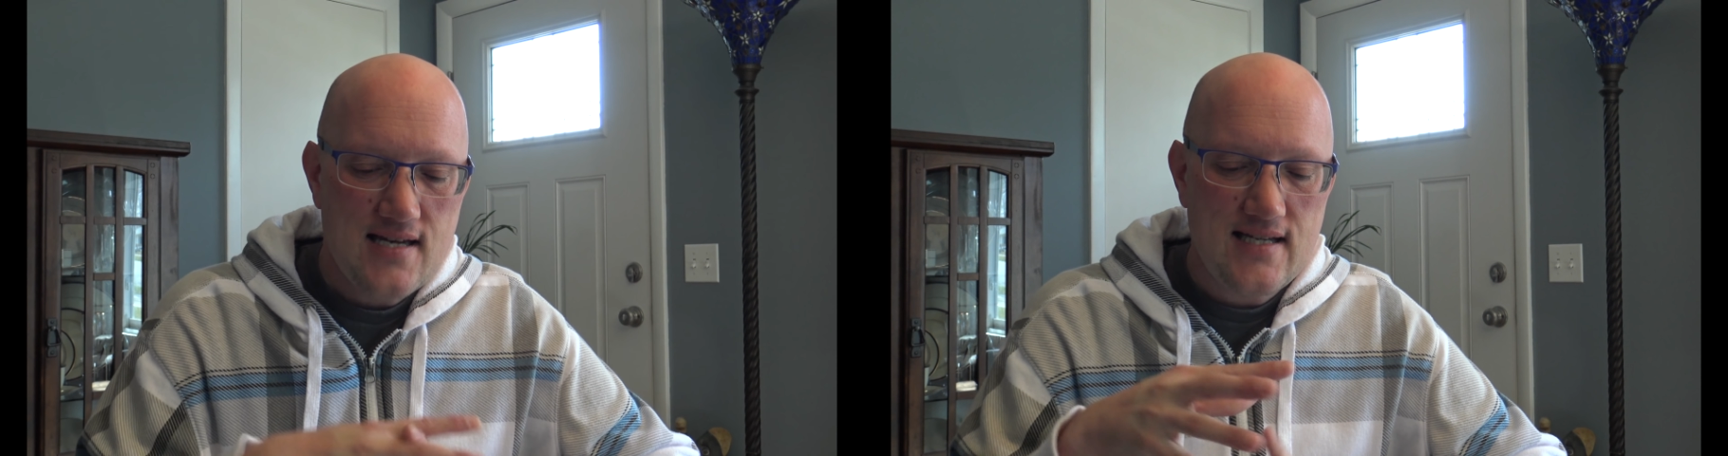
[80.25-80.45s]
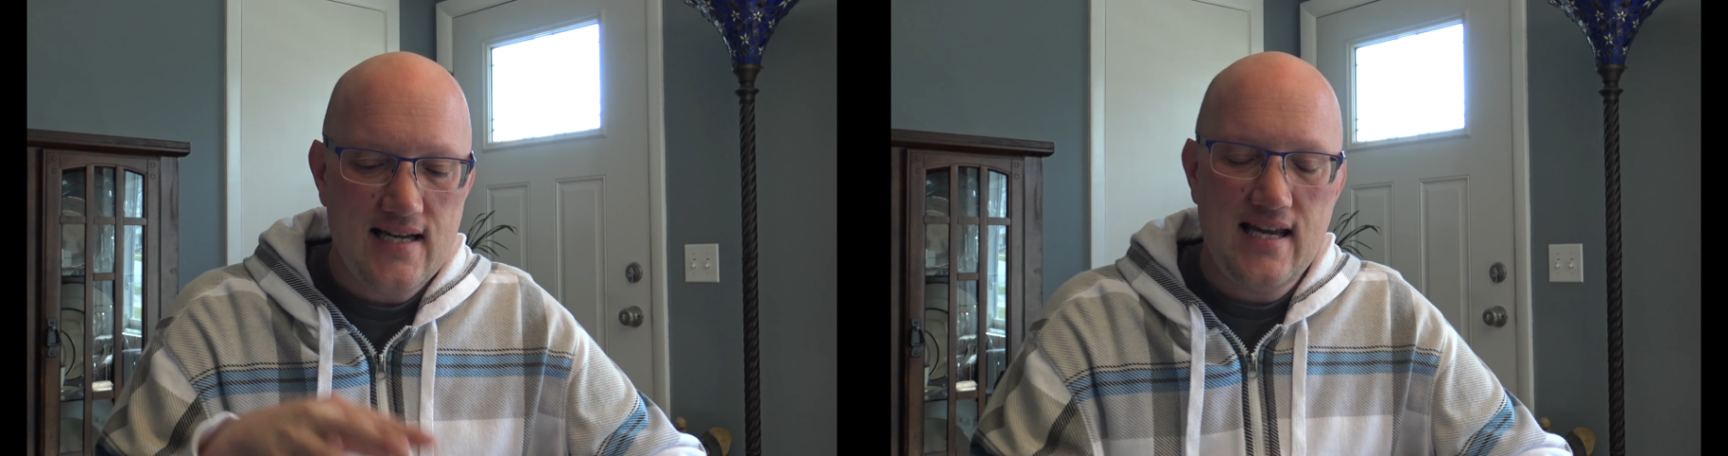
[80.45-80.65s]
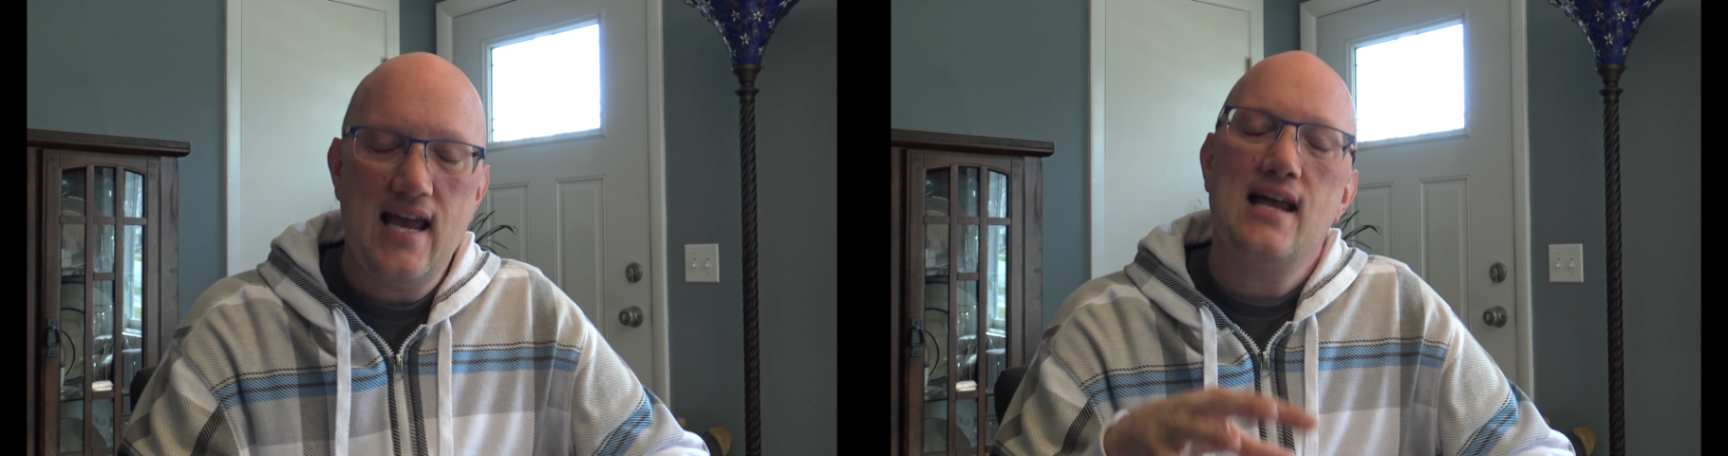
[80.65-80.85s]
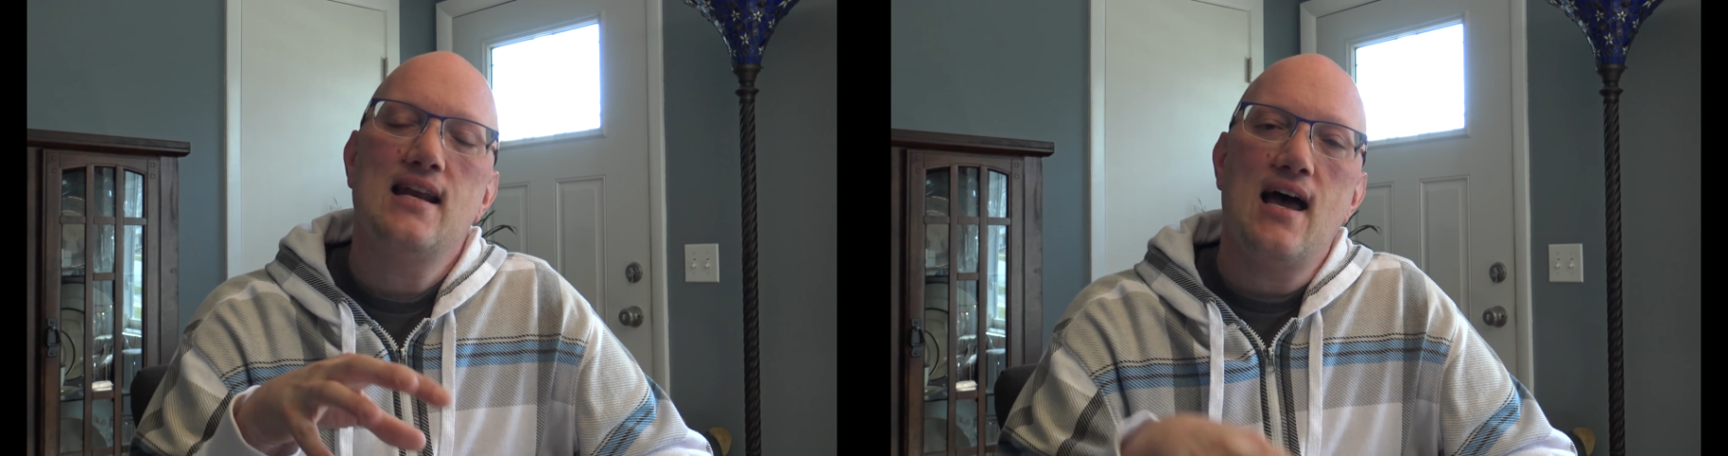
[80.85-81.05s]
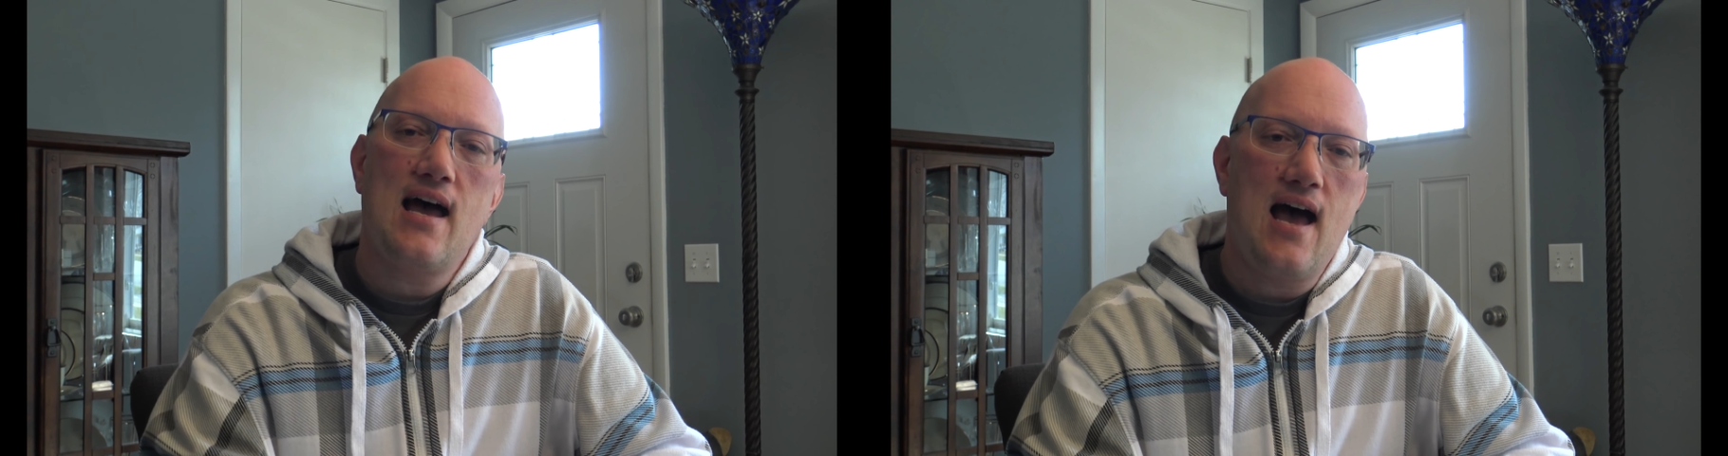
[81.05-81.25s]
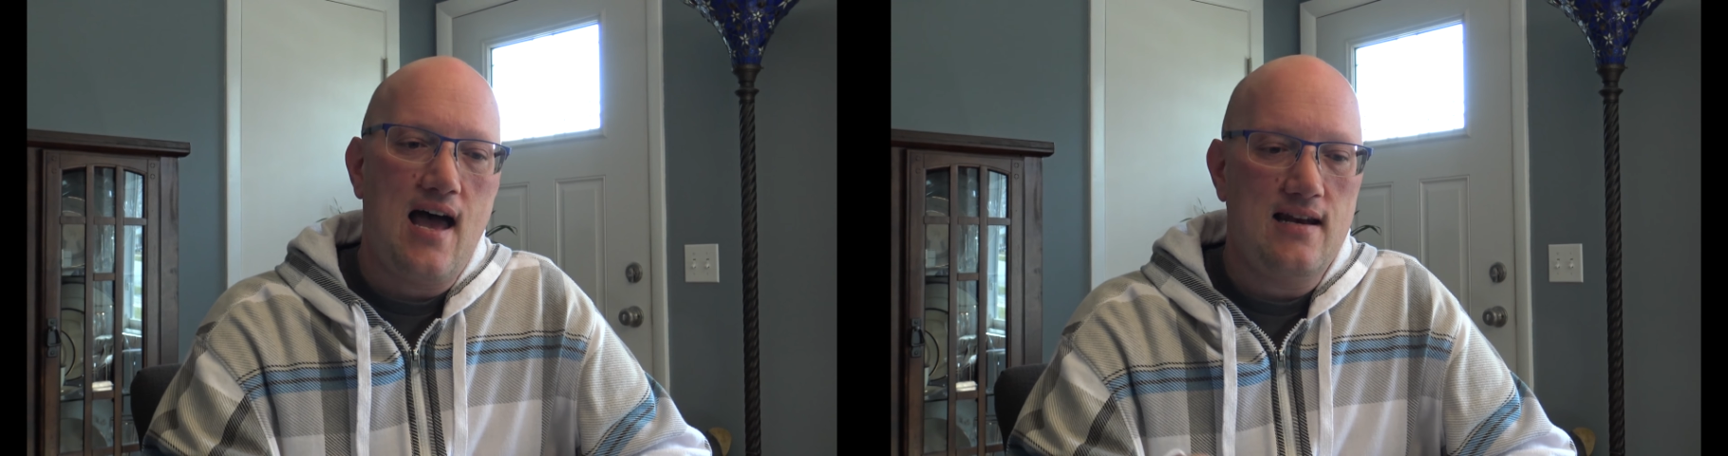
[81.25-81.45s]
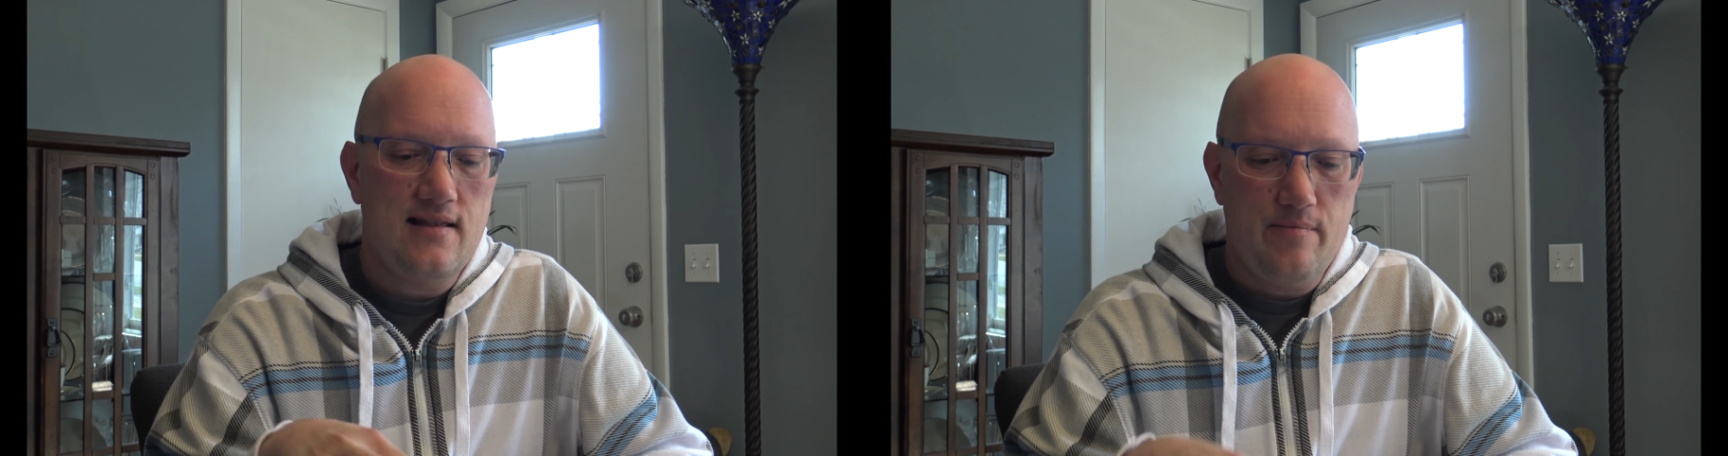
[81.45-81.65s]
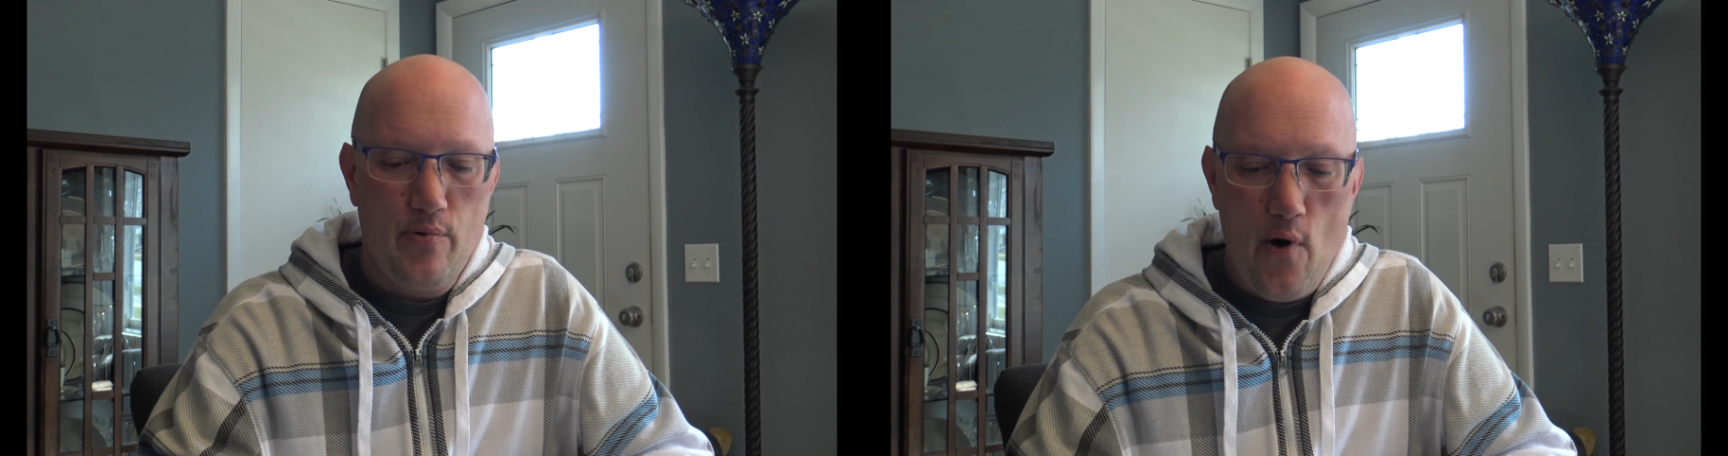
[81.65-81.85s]
to get
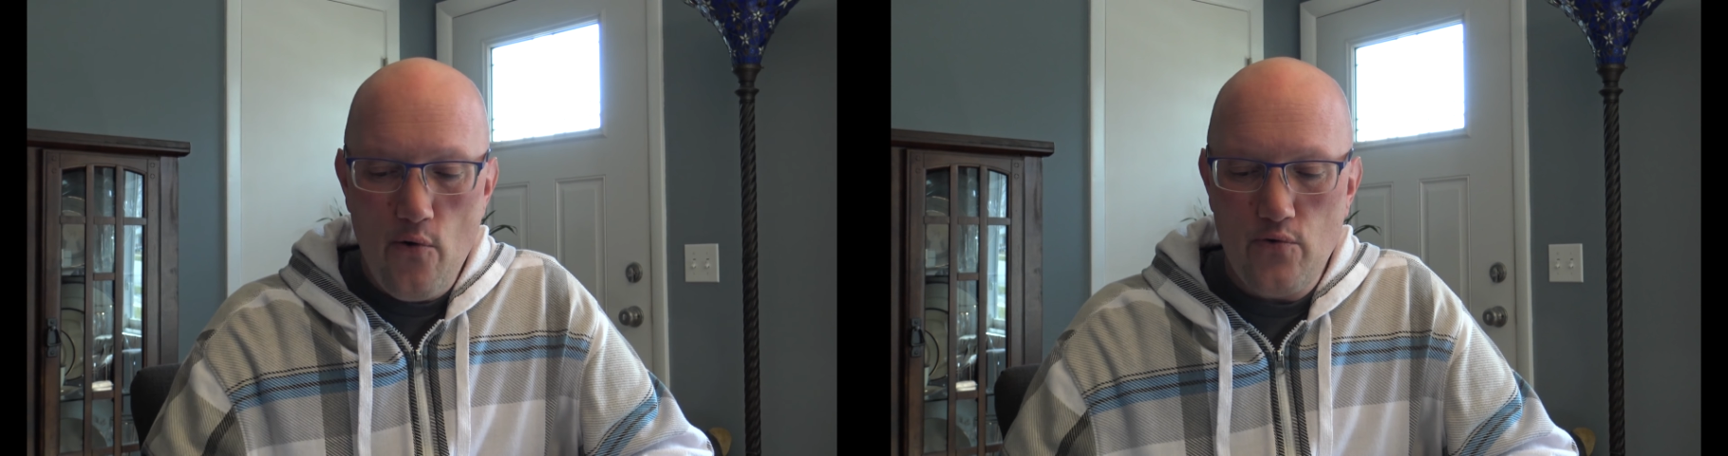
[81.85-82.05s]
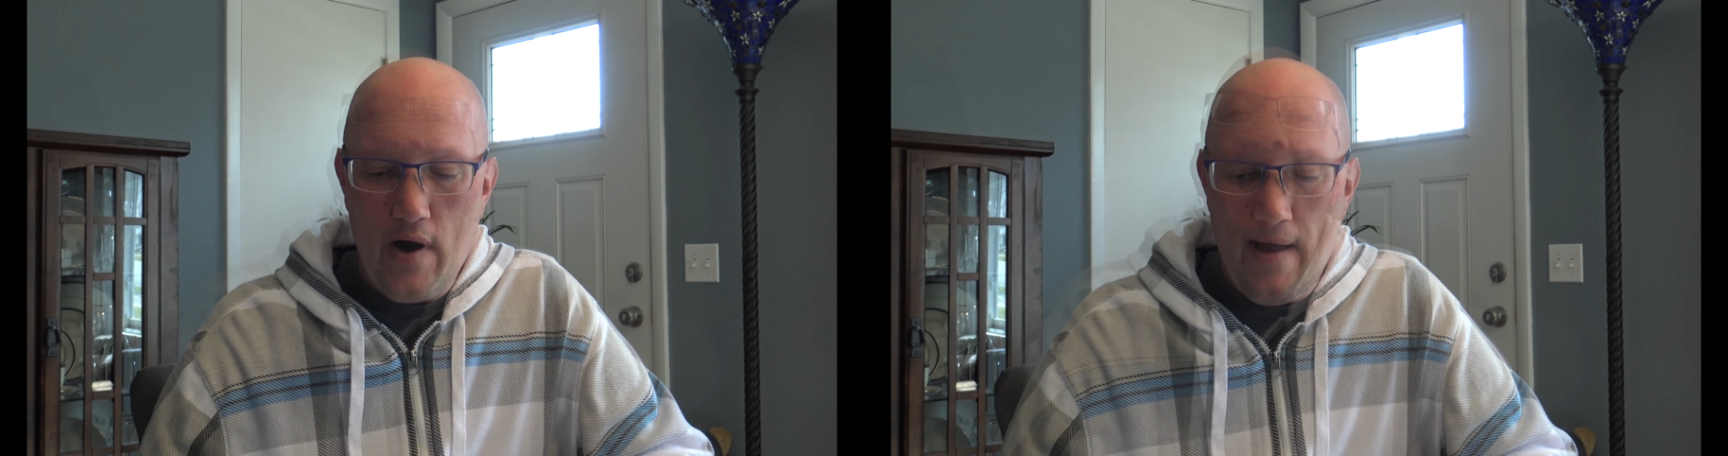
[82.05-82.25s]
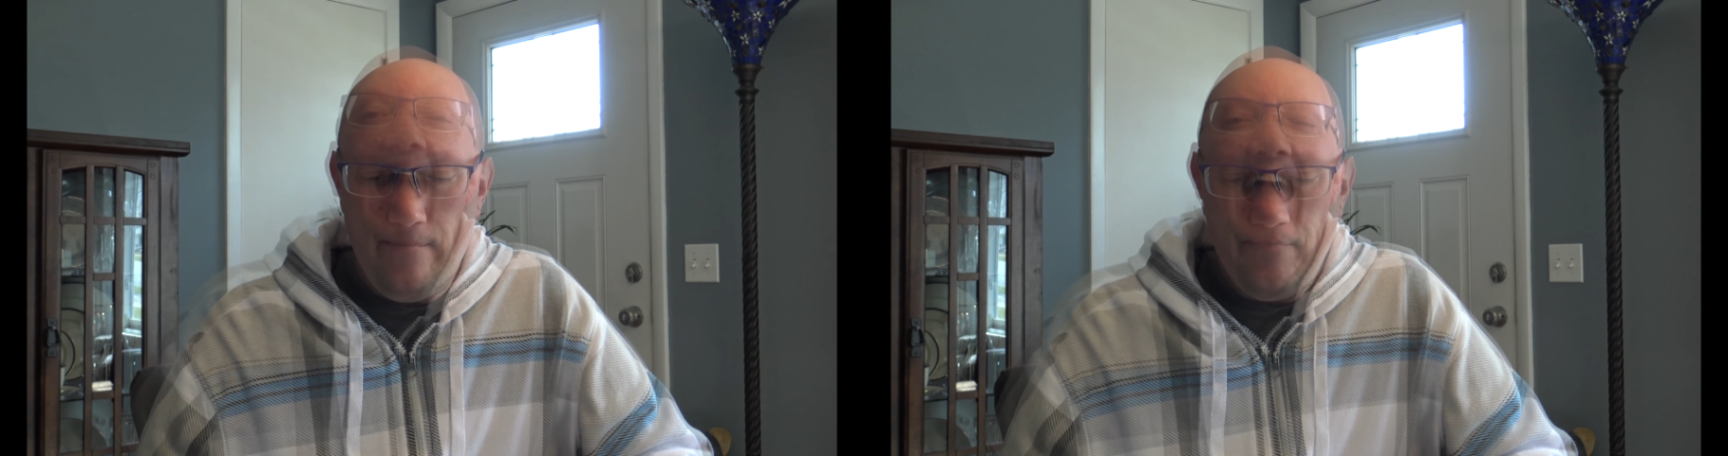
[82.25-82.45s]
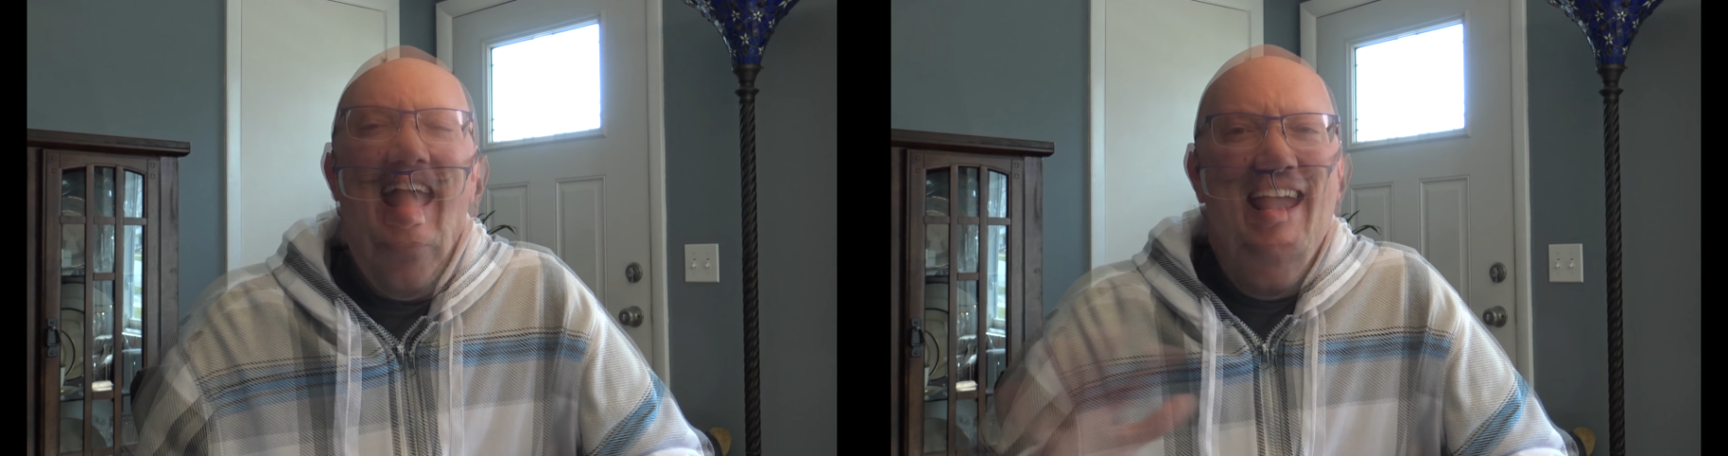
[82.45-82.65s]
on the program.